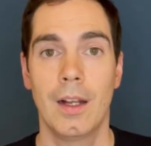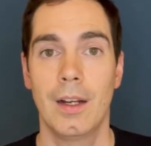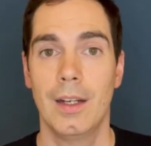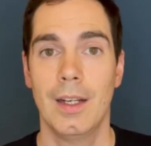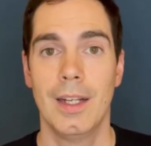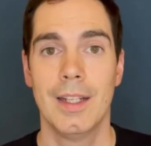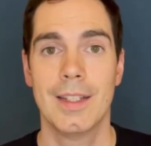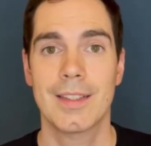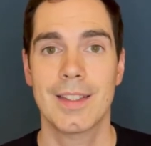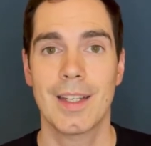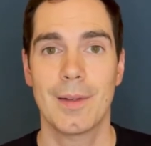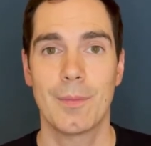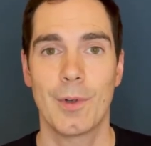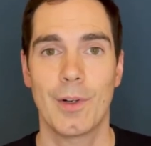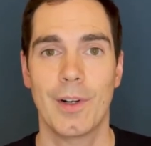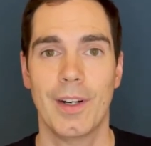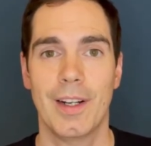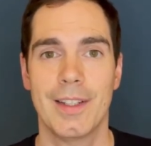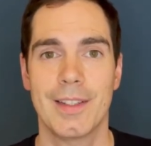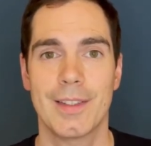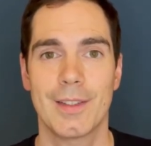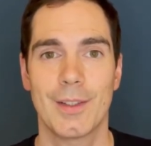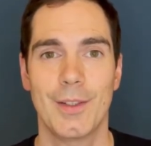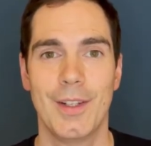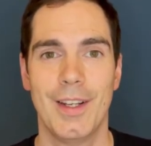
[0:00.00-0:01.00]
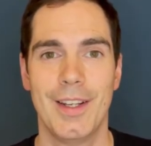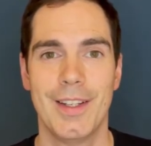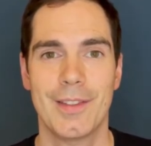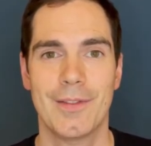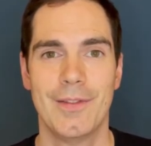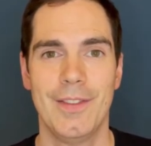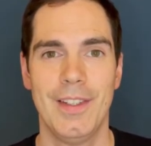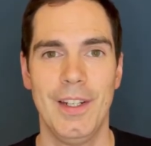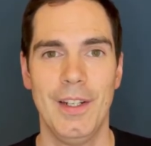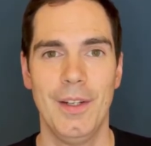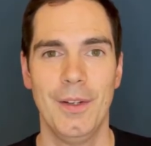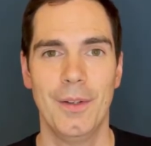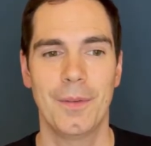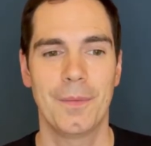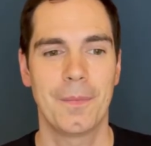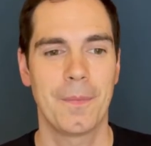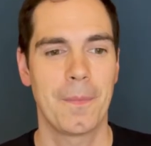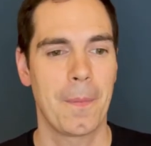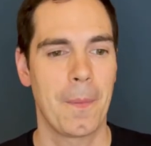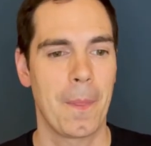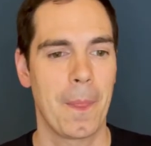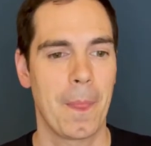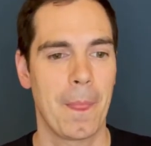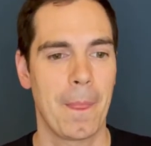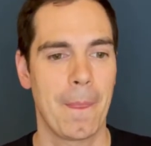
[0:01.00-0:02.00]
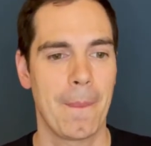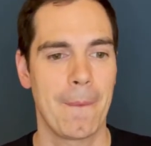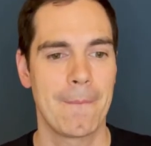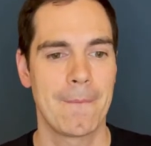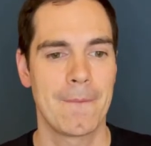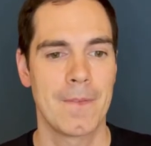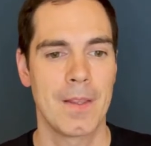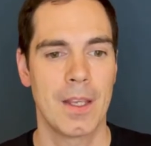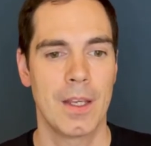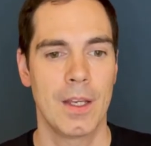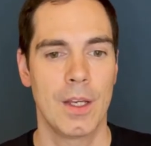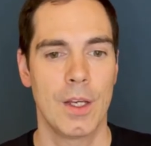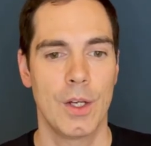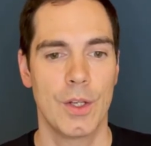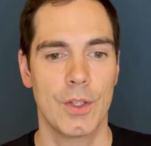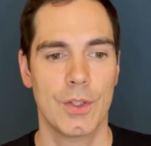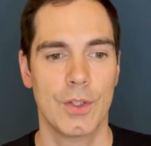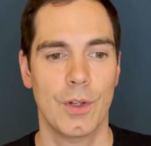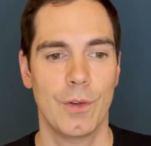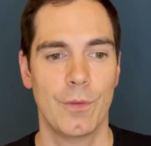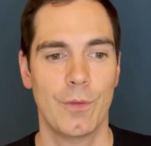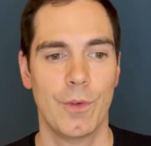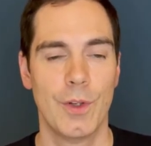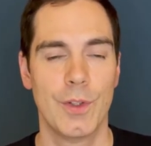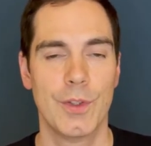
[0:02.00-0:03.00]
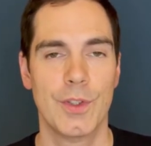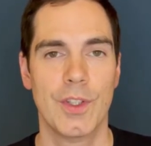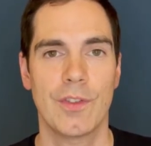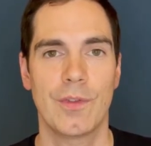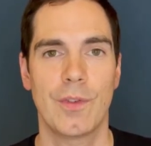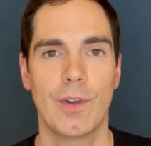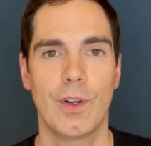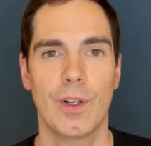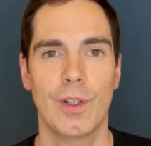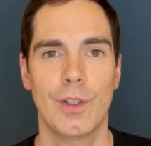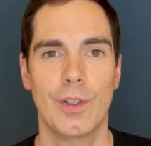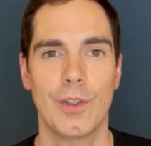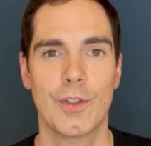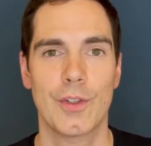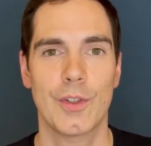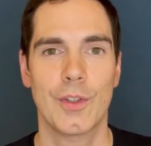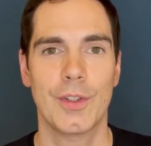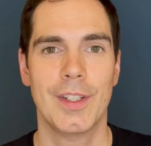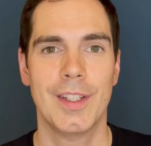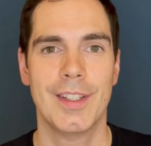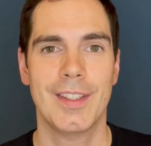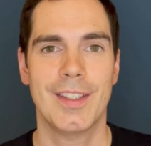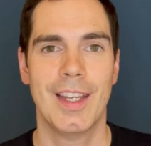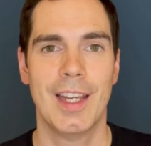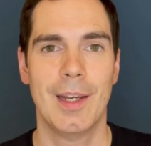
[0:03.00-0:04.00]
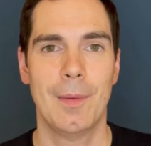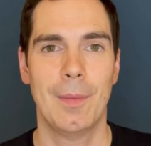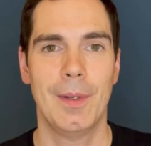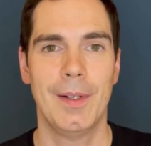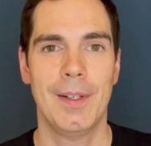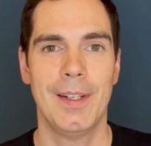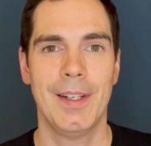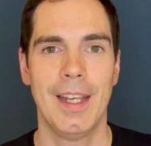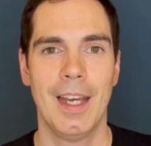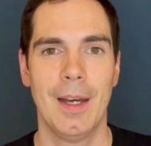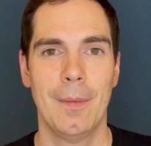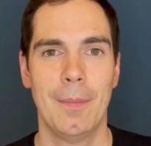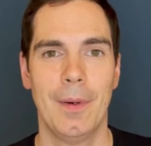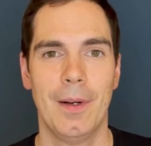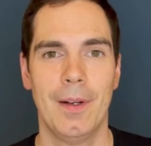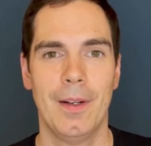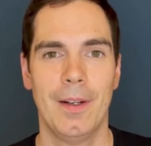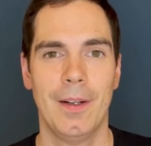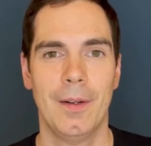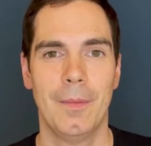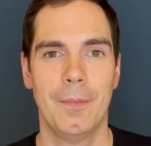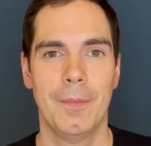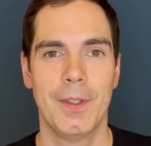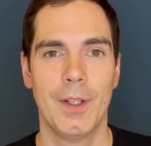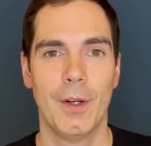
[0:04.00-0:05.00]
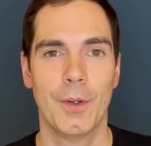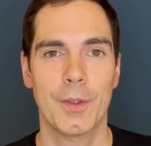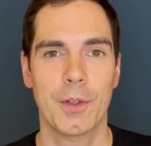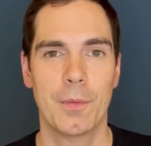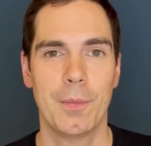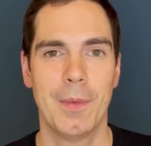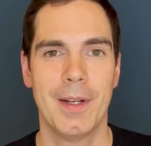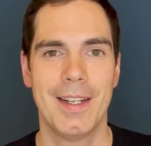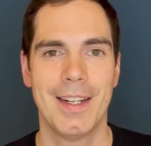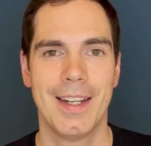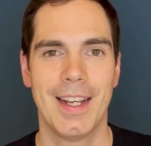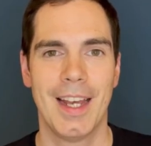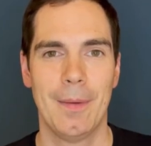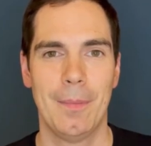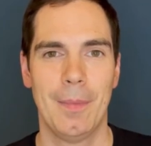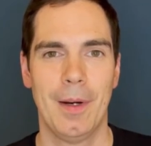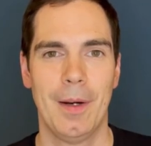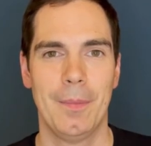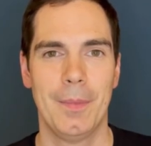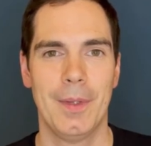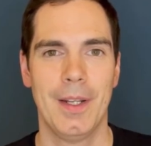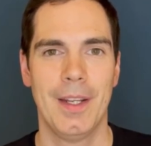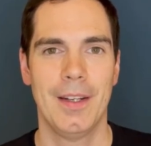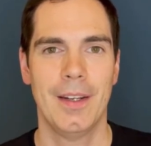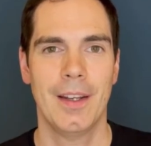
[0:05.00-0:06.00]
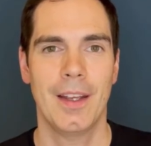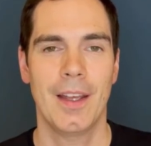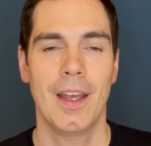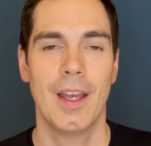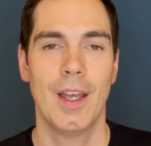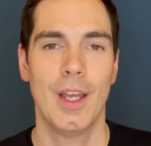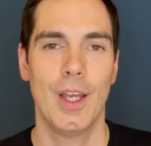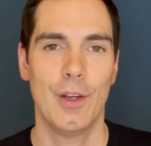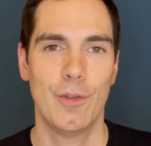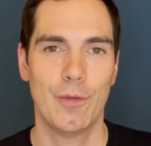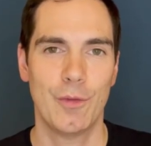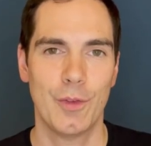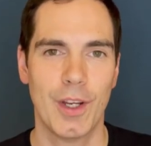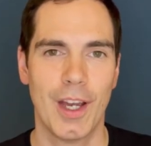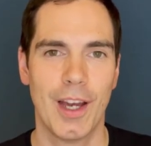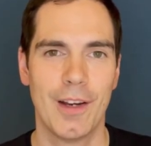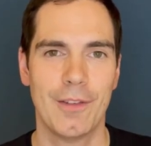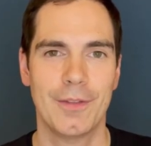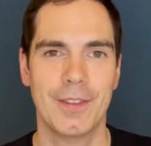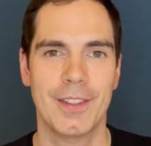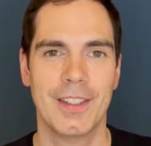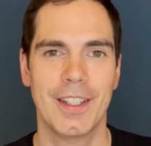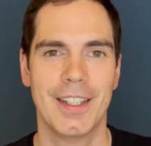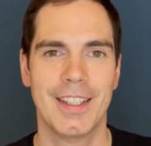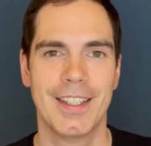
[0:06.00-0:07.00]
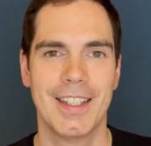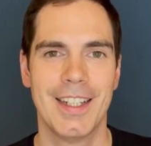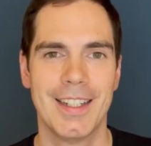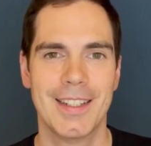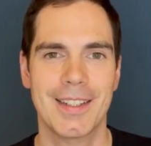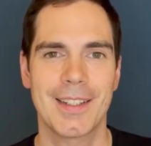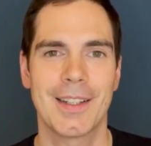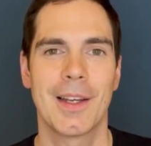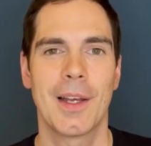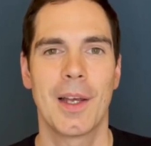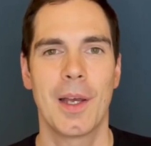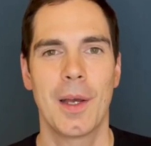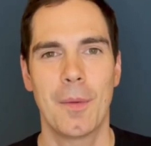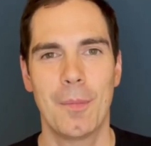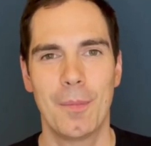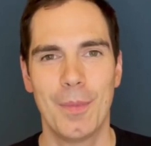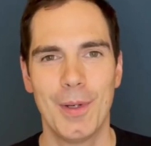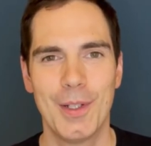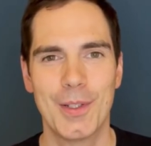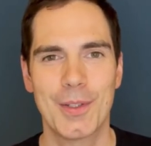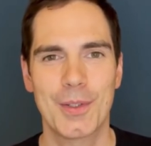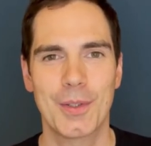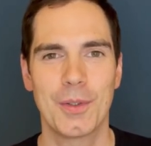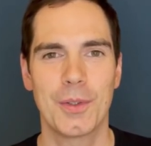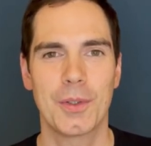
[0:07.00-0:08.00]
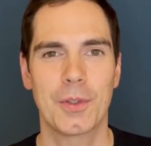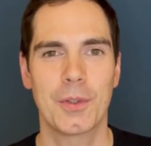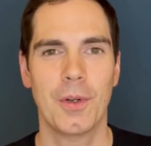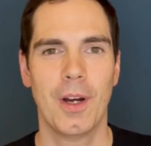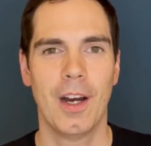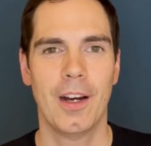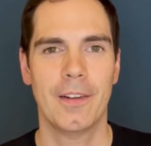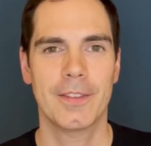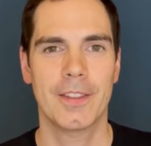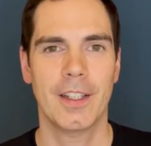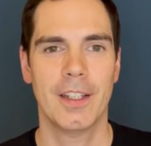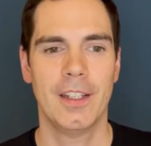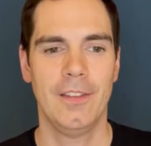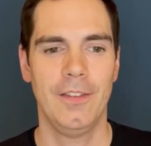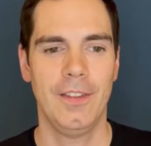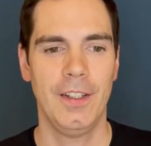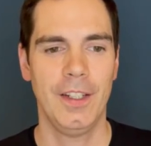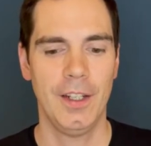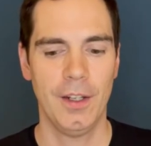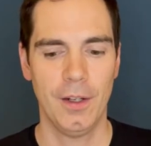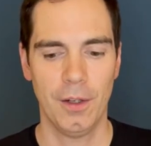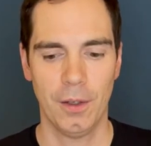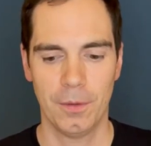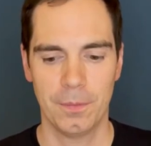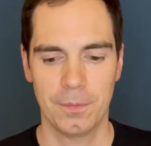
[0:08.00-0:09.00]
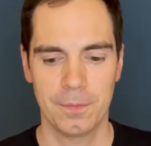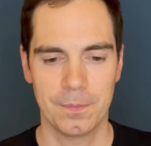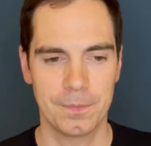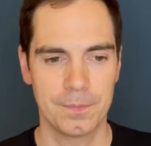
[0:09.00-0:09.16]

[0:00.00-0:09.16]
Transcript: Let's summarize today's video. So first of all, you should disable the app, the automatic app update. If you haven't done yet, please do so after the video.